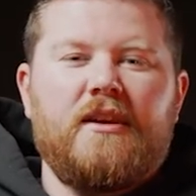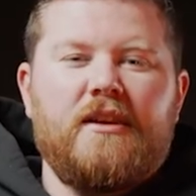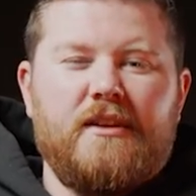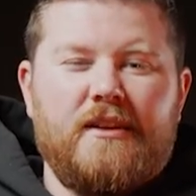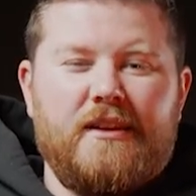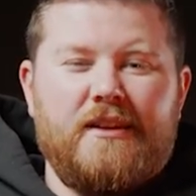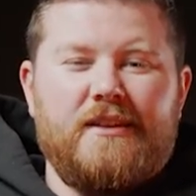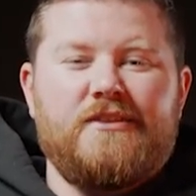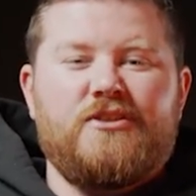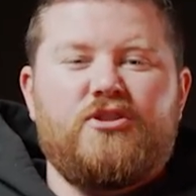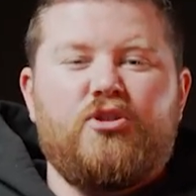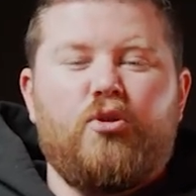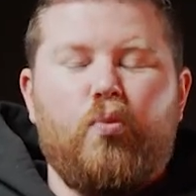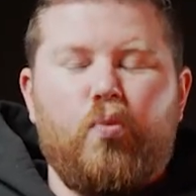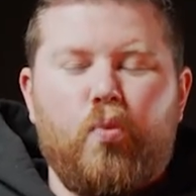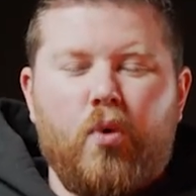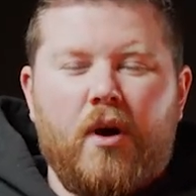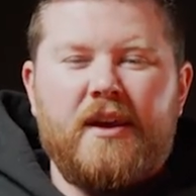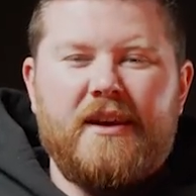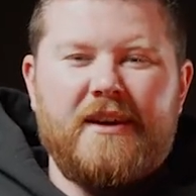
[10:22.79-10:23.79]
it into
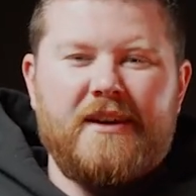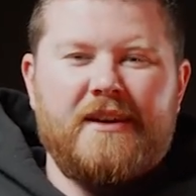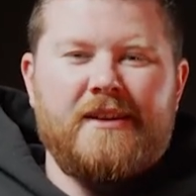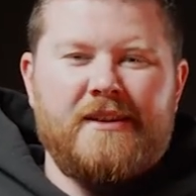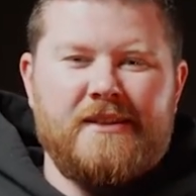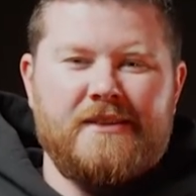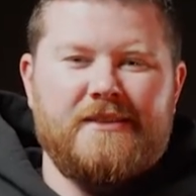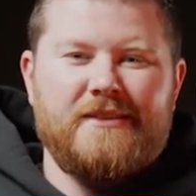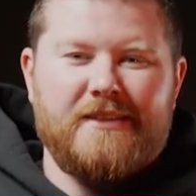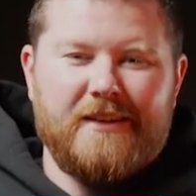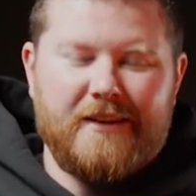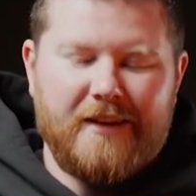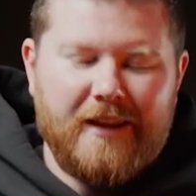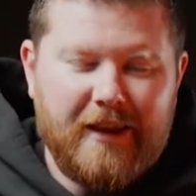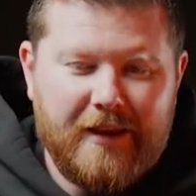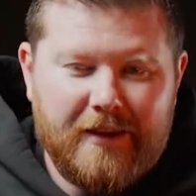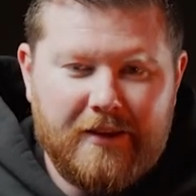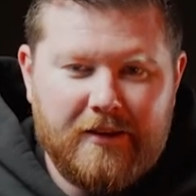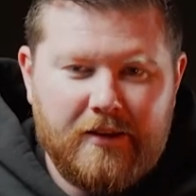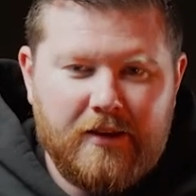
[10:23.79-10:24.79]
what it is
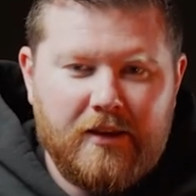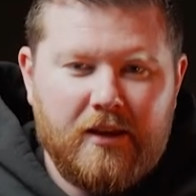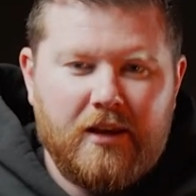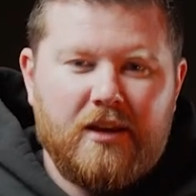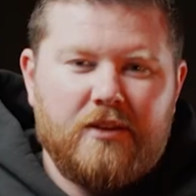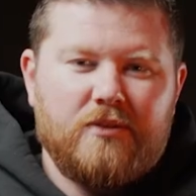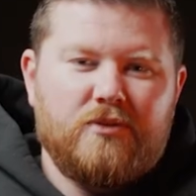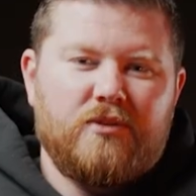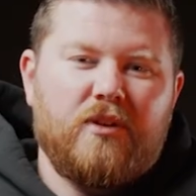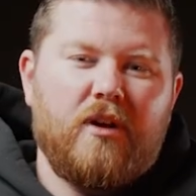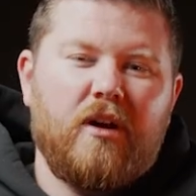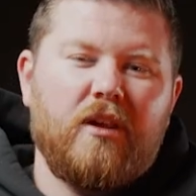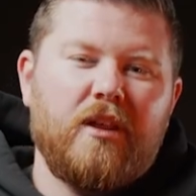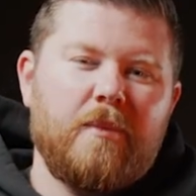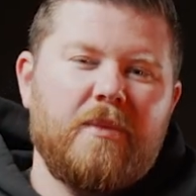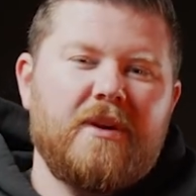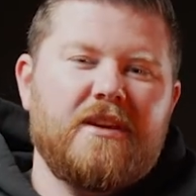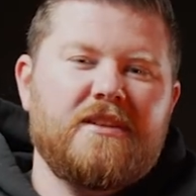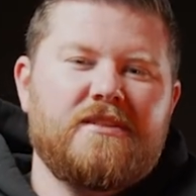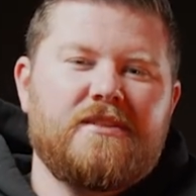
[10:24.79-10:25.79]
today. So with all
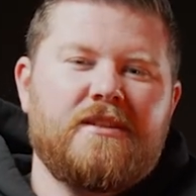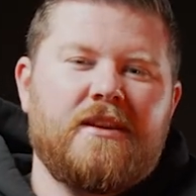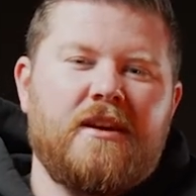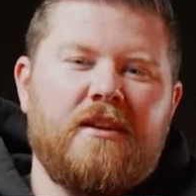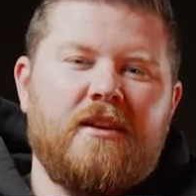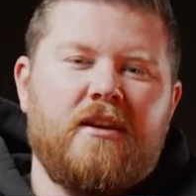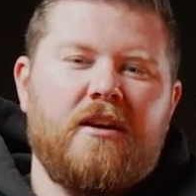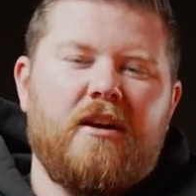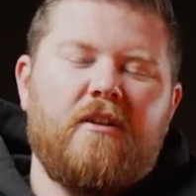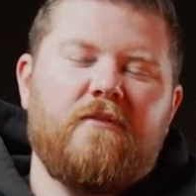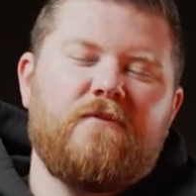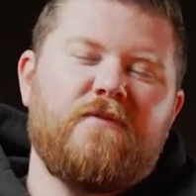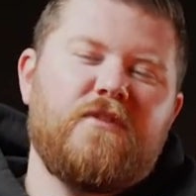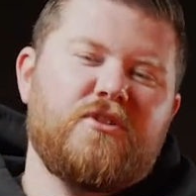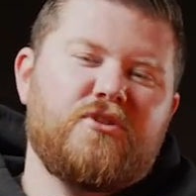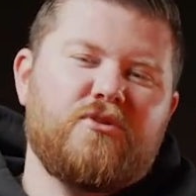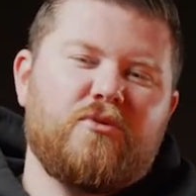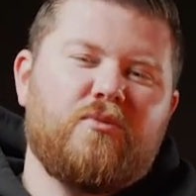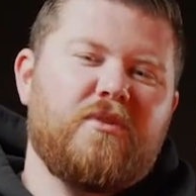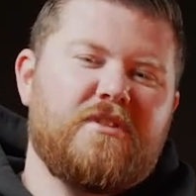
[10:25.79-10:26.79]
that being said,
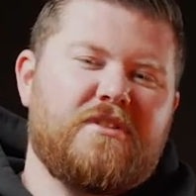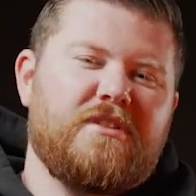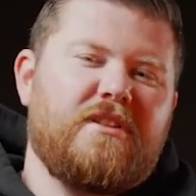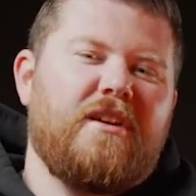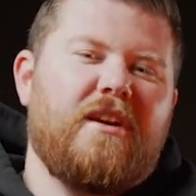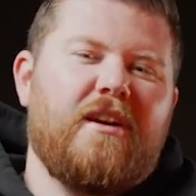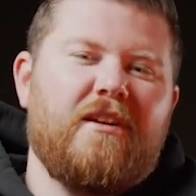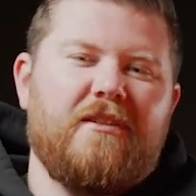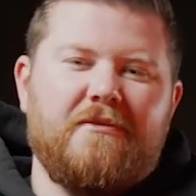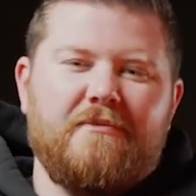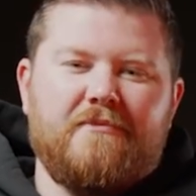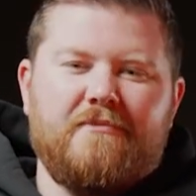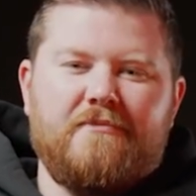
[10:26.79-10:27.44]
Official Whiskey out.